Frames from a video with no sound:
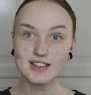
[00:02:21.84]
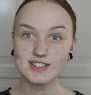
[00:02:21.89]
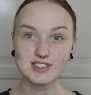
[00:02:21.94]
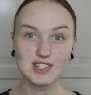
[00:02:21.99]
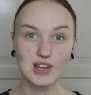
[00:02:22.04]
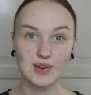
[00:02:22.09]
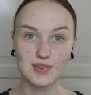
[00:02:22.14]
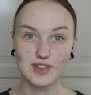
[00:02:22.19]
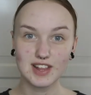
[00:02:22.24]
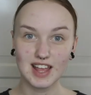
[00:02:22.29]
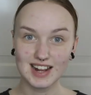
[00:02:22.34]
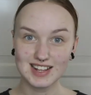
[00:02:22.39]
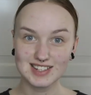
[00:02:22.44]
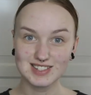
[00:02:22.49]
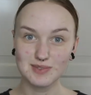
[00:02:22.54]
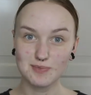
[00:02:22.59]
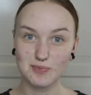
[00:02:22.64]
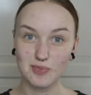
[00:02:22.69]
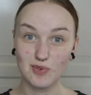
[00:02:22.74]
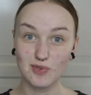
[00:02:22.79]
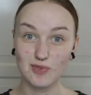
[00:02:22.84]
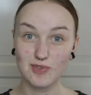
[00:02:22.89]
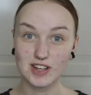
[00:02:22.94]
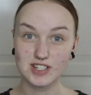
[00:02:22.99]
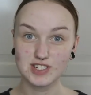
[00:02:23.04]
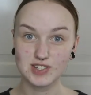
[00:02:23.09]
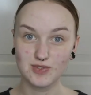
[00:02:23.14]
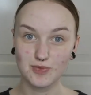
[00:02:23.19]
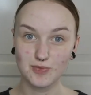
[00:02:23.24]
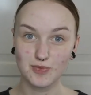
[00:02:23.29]
so that is the
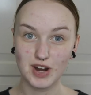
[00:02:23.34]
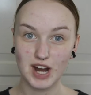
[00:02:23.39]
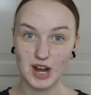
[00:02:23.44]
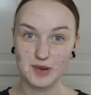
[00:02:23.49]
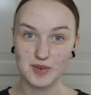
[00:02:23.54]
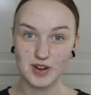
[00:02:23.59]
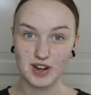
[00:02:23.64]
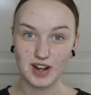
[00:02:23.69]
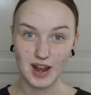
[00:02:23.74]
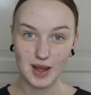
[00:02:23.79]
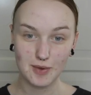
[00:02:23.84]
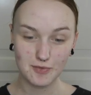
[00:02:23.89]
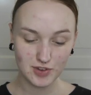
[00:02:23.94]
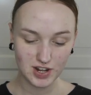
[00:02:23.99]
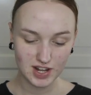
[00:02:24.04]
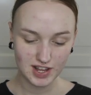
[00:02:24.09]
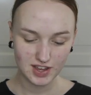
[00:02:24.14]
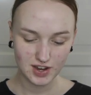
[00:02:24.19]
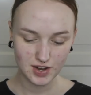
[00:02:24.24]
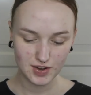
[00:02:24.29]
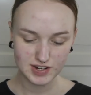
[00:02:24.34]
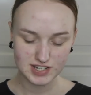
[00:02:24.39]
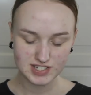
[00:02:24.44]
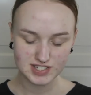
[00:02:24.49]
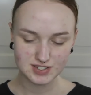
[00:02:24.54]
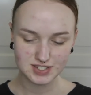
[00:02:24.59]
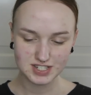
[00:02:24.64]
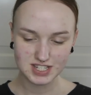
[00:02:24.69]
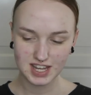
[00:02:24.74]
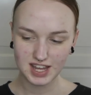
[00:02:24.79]
professional primer. I'm really
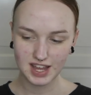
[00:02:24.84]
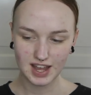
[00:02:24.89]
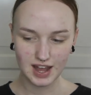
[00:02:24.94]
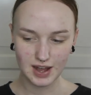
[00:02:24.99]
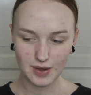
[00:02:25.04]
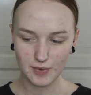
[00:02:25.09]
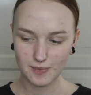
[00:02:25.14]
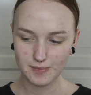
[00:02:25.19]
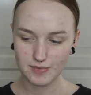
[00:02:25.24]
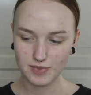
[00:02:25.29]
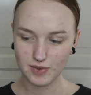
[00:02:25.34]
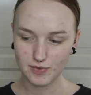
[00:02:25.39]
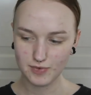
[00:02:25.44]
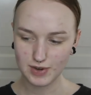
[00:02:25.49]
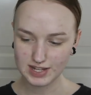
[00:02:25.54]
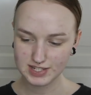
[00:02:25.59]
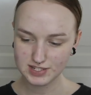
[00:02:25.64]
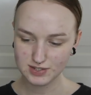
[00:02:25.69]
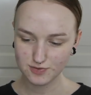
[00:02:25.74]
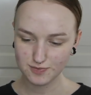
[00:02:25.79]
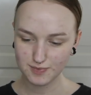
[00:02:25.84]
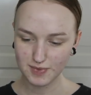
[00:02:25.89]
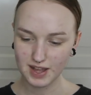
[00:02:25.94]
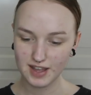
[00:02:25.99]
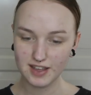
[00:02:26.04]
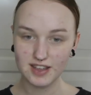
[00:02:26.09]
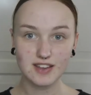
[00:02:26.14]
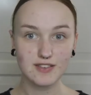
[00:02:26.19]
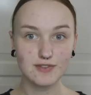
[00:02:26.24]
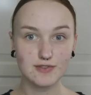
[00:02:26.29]
curious to see how the rest of
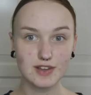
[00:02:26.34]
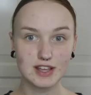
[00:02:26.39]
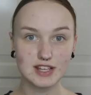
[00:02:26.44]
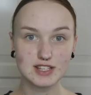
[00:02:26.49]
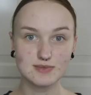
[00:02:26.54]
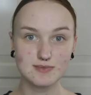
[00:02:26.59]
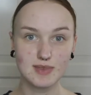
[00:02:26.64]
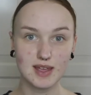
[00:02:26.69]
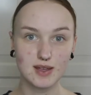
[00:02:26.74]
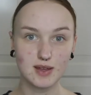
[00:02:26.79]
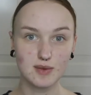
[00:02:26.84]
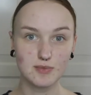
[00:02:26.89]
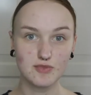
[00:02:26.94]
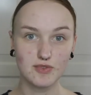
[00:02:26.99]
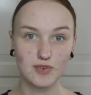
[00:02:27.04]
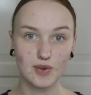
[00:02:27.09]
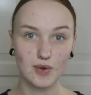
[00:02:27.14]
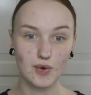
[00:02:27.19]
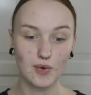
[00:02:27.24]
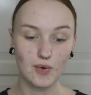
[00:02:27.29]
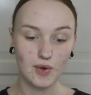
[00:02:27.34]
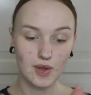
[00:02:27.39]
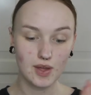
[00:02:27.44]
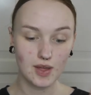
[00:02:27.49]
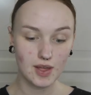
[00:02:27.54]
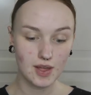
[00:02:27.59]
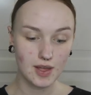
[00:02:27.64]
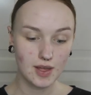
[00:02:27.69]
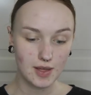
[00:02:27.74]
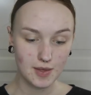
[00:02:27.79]
my face makeup will
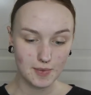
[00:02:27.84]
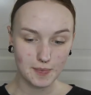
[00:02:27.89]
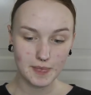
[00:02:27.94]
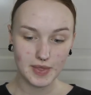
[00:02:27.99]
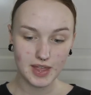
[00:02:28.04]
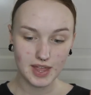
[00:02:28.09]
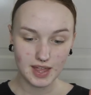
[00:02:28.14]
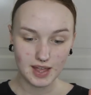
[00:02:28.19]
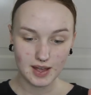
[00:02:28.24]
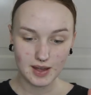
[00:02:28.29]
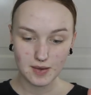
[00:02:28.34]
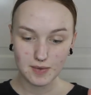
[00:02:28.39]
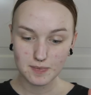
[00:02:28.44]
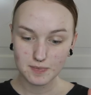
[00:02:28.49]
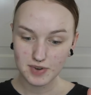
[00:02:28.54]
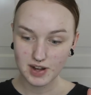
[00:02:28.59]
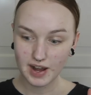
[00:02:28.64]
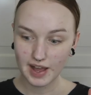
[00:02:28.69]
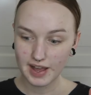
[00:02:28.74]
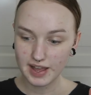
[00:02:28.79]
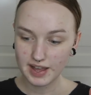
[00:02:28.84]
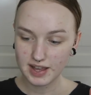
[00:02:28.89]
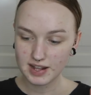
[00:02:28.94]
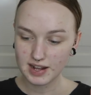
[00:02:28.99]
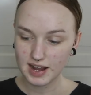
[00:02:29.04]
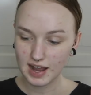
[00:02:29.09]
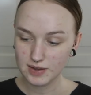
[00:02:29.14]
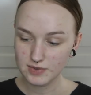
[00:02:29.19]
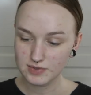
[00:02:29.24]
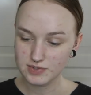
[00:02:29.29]
be applying
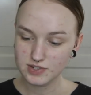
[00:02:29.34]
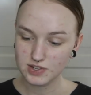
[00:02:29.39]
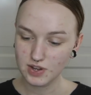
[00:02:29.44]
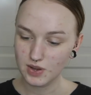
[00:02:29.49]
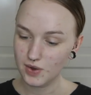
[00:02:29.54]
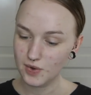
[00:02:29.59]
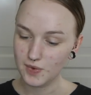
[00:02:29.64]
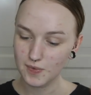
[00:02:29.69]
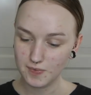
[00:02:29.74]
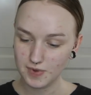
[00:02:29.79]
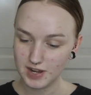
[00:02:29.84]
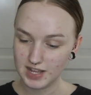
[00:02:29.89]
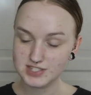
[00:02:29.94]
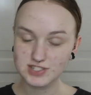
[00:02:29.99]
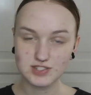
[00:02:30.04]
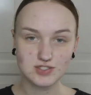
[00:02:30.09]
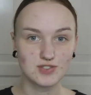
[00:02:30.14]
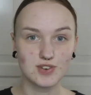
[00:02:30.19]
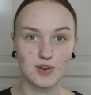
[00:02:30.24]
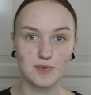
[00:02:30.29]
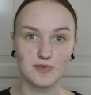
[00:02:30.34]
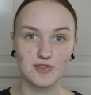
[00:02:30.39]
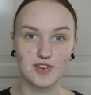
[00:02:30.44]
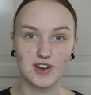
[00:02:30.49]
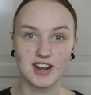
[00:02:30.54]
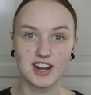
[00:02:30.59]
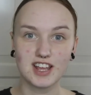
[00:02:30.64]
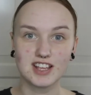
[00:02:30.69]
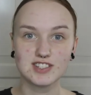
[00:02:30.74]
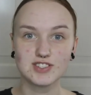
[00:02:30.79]
now, so let's just jump
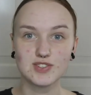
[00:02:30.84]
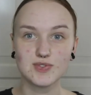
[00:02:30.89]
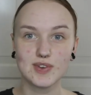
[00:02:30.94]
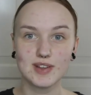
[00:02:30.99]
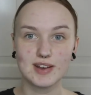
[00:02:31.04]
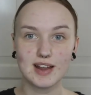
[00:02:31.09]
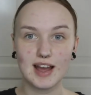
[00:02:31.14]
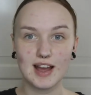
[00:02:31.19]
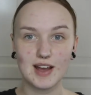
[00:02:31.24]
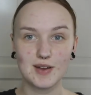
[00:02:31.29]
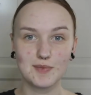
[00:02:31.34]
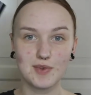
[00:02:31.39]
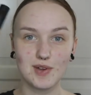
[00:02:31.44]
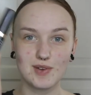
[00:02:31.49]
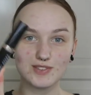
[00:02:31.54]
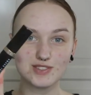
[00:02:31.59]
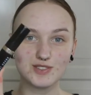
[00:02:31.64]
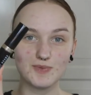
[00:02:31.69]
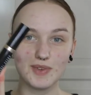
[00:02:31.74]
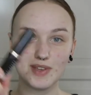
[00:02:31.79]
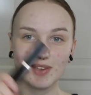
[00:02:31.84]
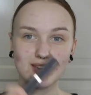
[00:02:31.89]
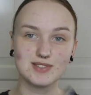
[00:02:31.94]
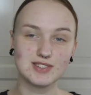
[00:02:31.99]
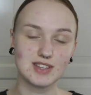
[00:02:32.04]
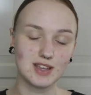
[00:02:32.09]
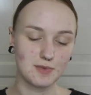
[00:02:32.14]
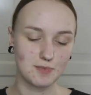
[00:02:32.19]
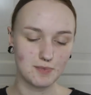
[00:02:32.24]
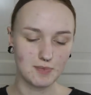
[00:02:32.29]
right into it. I'm going to be
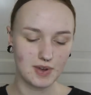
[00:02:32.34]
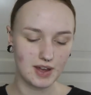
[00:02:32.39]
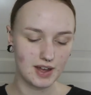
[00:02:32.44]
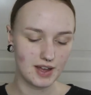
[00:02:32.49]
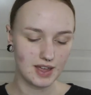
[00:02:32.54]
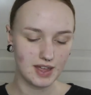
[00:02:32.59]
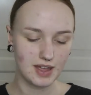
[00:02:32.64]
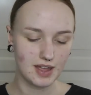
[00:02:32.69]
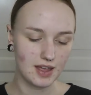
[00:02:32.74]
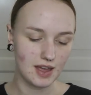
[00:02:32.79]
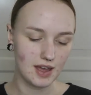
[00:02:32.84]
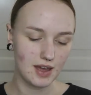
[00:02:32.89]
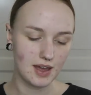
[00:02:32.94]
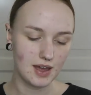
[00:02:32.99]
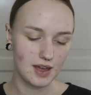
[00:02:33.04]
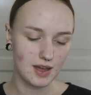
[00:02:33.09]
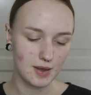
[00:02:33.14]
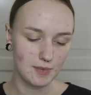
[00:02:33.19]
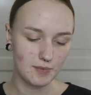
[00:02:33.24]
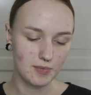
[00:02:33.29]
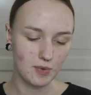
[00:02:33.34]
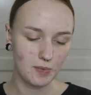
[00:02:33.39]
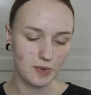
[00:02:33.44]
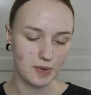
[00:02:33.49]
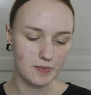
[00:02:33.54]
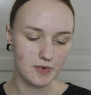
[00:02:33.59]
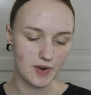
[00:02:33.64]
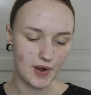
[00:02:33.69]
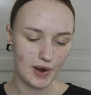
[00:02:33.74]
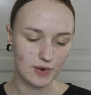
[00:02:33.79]
using my
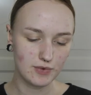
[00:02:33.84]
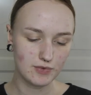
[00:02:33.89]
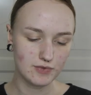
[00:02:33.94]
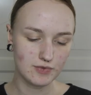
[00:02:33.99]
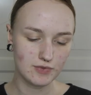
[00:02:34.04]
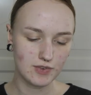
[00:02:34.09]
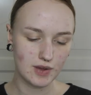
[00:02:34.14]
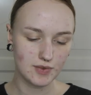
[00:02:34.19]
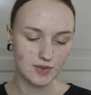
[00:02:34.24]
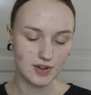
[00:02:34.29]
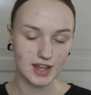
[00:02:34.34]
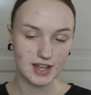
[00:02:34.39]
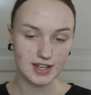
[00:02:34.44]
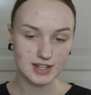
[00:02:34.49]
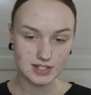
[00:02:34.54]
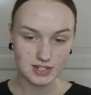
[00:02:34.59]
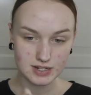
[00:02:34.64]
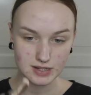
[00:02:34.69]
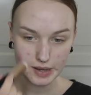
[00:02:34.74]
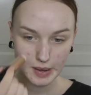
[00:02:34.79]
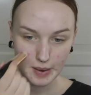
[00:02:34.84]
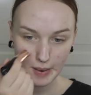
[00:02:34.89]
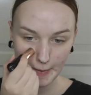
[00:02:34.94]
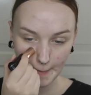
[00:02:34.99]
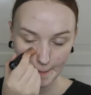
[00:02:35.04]
Bobbi Brown foundation.